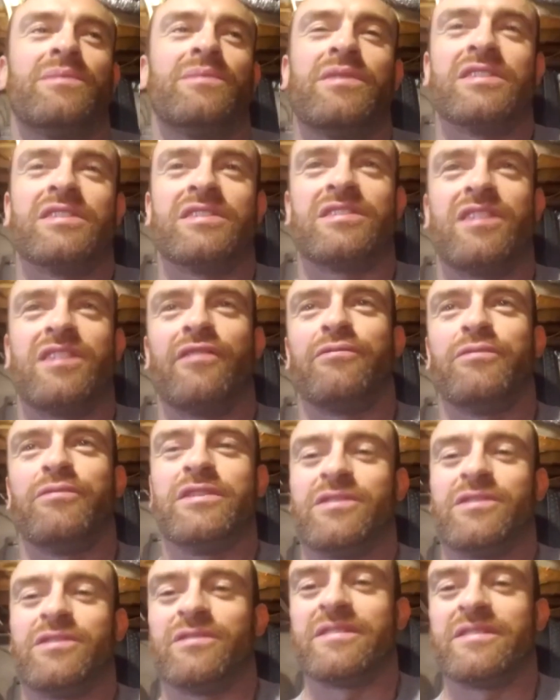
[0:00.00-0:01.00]
stuff we
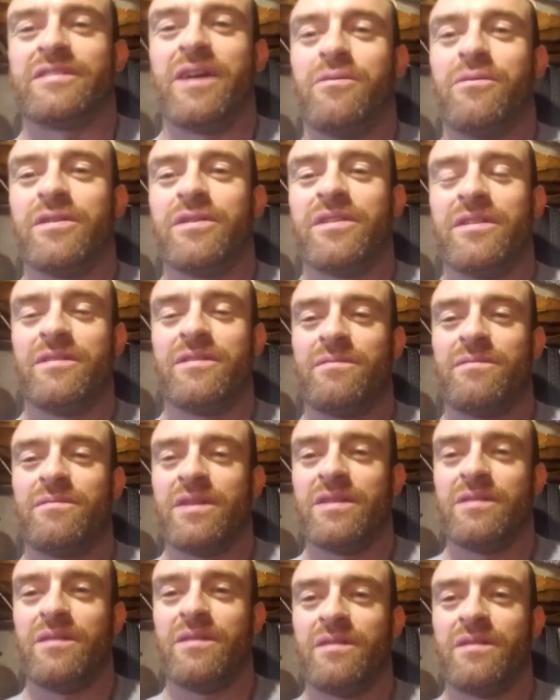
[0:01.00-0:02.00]
sort of dealt with in
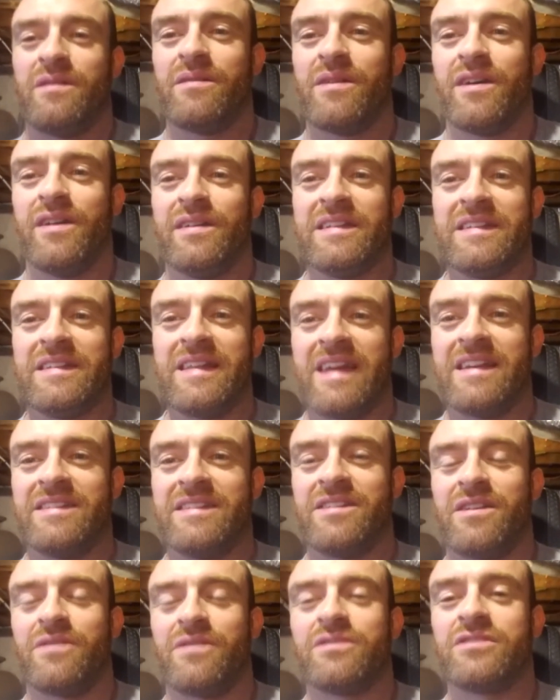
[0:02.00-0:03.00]
the early days,
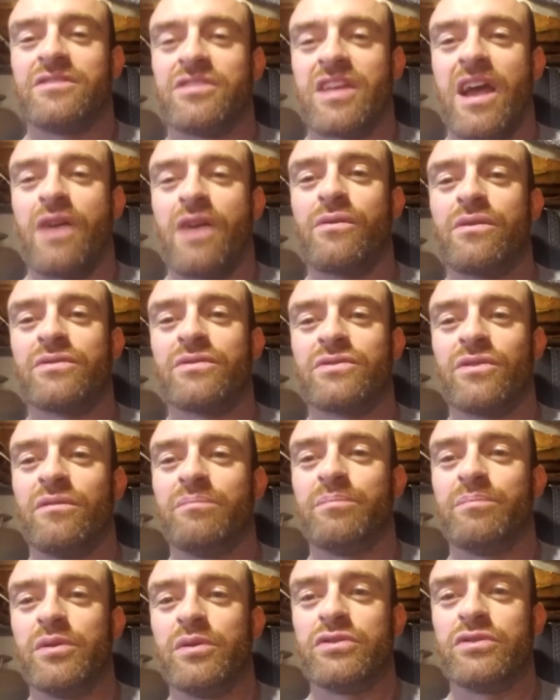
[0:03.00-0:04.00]
you know, and just how we were sort
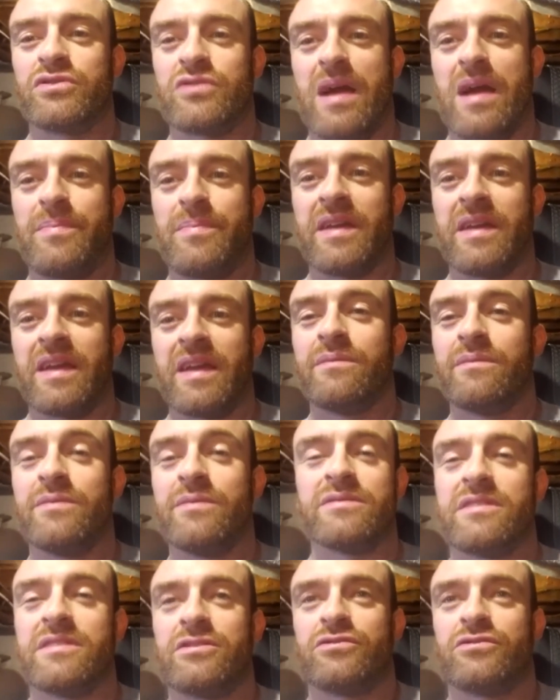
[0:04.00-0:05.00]
of bootstrapping it. I mean, it
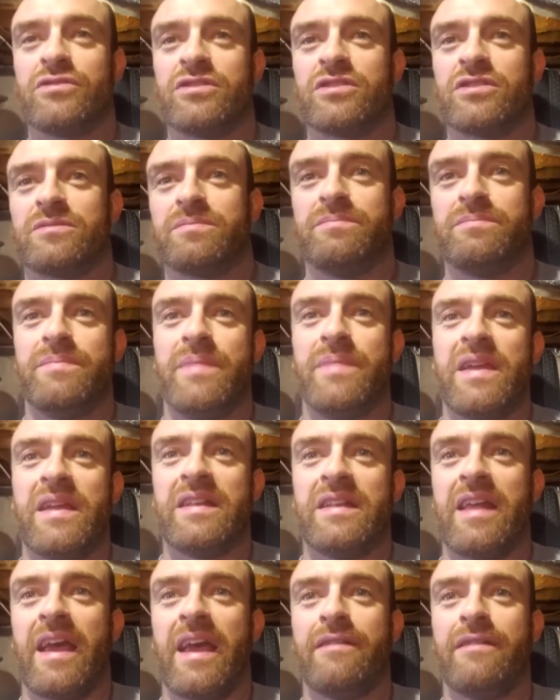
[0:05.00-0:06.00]
was literally just me,
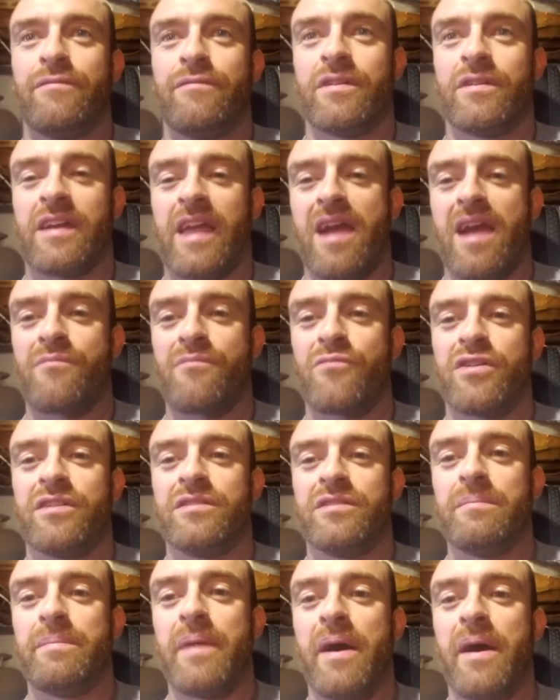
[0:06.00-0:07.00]
Dave, a camera,
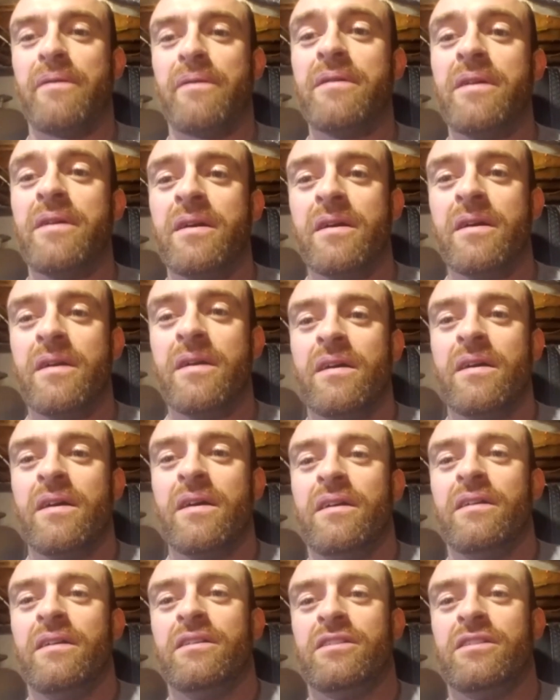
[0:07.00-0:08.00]
and the belt,
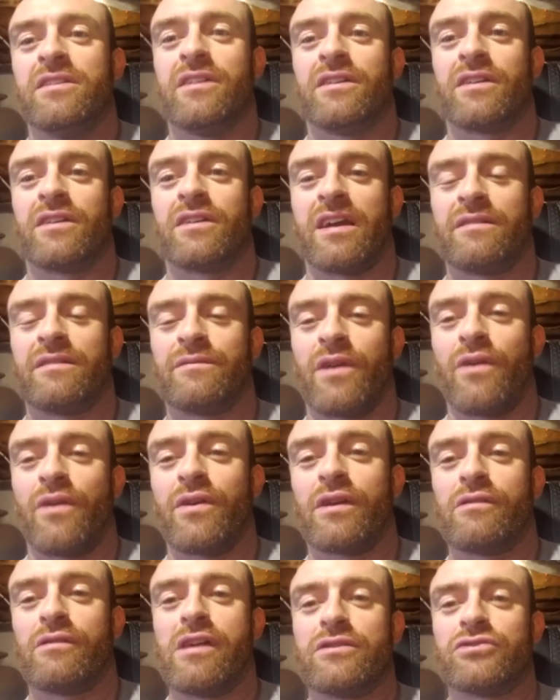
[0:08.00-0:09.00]
you know, kind of
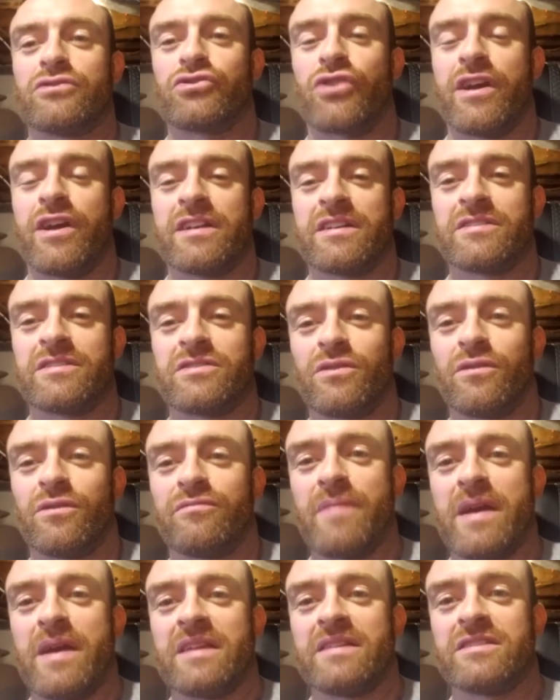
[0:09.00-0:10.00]
going around trying to sort of
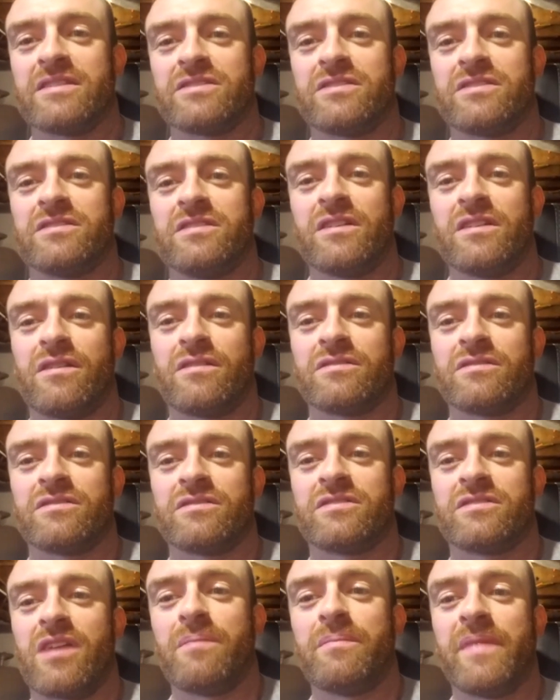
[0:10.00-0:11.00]
make this, you know,
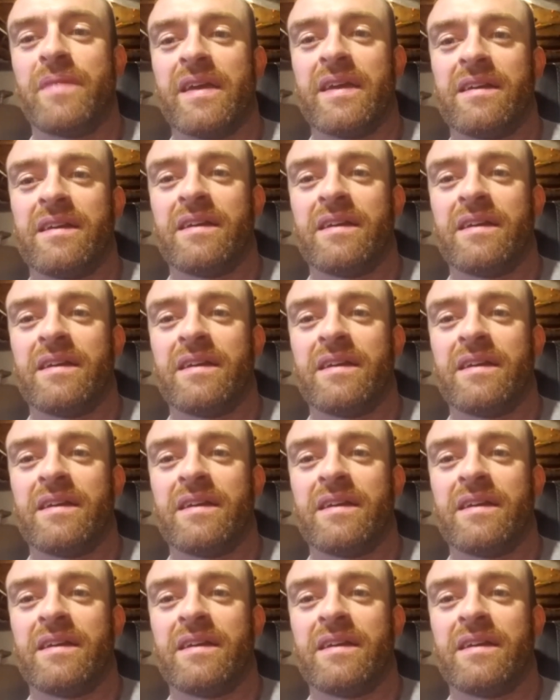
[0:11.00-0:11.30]
something.